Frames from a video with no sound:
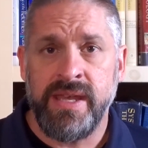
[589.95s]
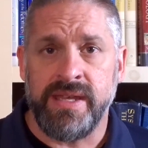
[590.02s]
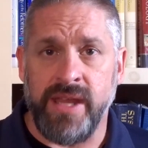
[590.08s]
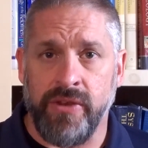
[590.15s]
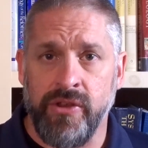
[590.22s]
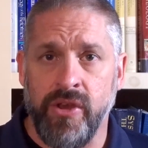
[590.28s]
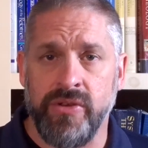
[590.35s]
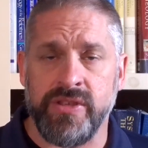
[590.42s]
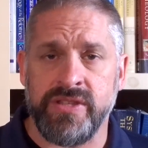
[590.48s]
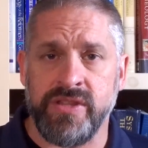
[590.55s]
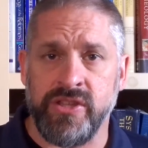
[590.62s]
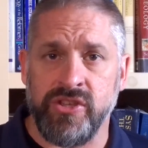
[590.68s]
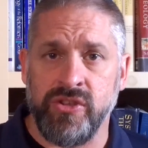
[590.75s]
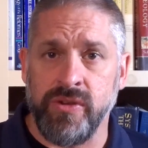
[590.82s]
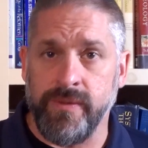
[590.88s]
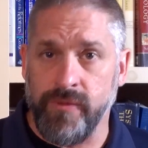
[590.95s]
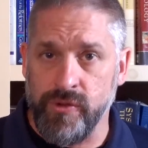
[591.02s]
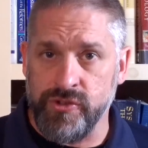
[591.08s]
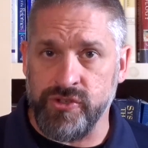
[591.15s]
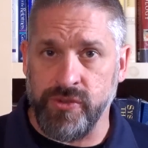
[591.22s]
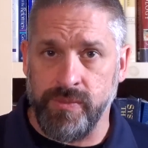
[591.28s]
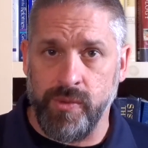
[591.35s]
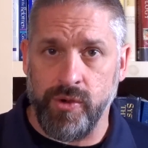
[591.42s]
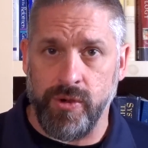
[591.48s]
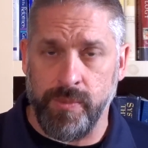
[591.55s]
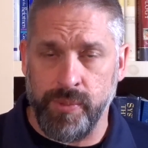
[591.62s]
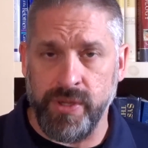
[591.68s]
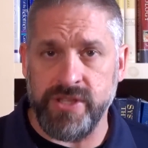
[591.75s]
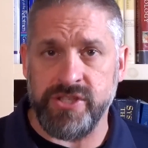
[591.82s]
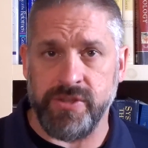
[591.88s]
Now notice the universal moral
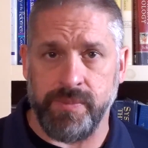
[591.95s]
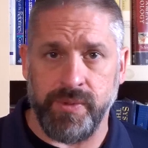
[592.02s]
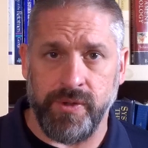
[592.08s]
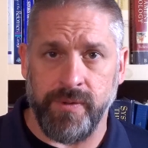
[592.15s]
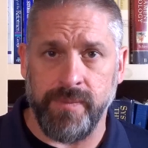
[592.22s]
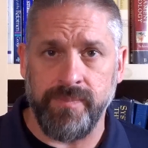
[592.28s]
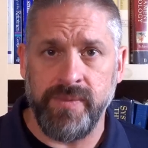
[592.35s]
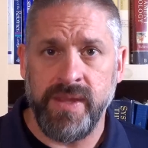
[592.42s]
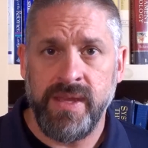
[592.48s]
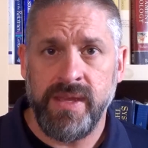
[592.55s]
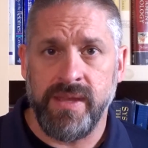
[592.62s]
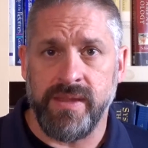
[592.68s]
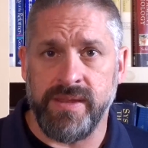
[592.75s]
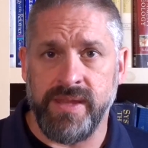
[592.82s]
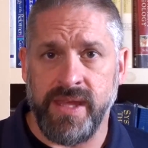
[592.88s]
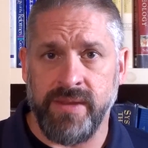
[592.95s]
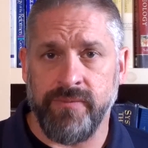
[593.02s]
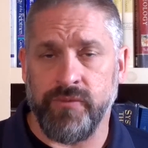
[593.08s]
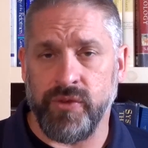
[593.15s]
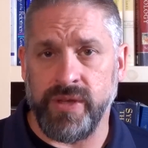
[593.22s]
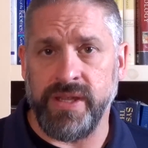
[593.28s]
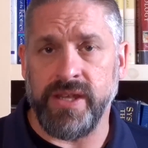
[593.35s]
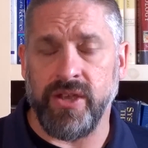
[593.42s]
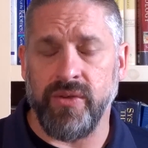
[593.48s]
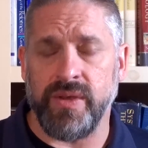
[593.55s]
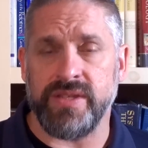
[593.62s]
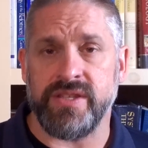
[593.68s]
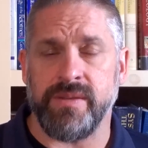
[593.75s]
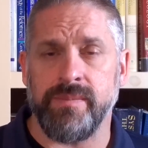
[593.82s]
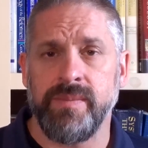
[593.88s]
principle then for
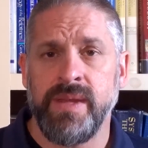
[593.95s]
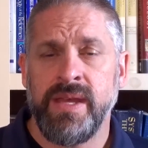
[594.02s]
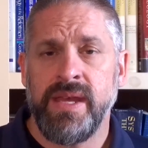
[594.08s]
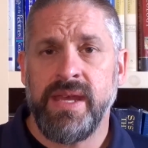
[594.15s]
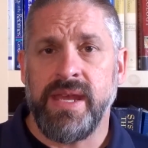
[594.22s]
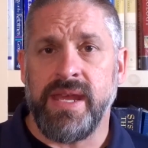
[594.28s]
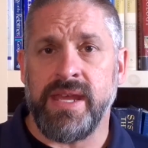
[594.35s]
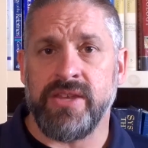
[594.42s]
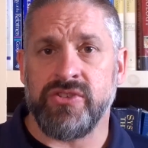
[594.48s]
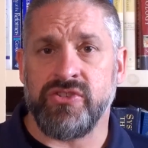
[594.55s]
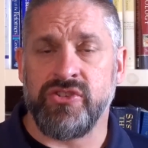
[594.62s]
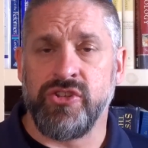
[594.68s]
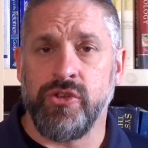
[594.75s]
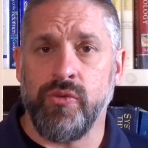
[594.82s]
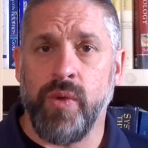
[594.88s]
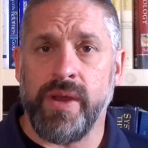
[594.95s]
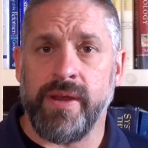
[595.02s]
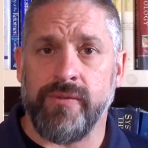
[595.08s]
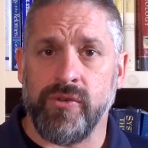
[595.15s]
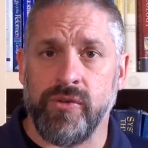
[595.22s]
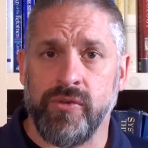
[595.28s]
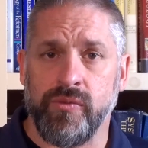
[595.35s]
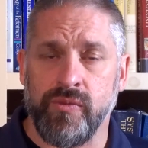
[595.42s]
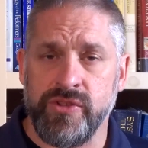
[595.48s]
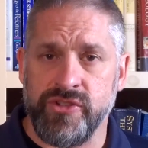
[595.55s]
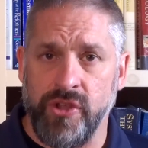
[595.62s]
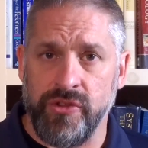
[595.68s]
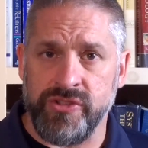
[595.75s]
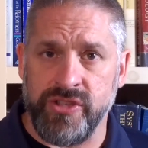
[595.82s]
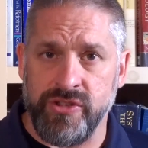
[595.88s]
egoism is do whatever
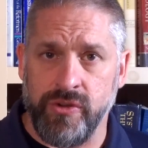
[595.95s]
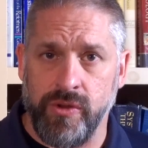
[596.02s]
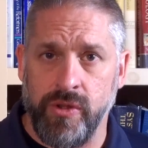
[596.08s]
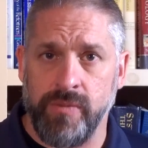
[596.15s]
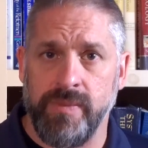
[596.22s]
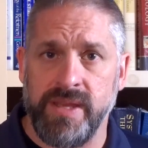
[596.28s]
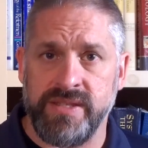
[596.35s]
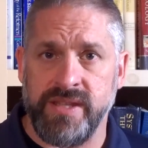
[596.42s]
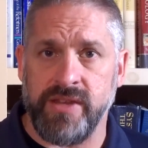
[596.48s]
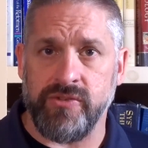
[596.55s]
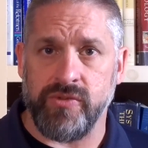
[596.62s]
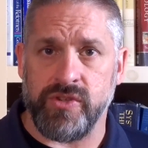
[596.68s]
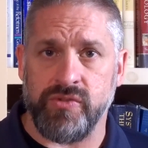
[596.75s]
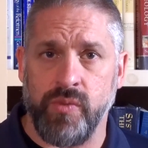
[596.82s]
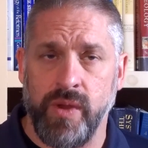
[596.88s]
results in your own best interest.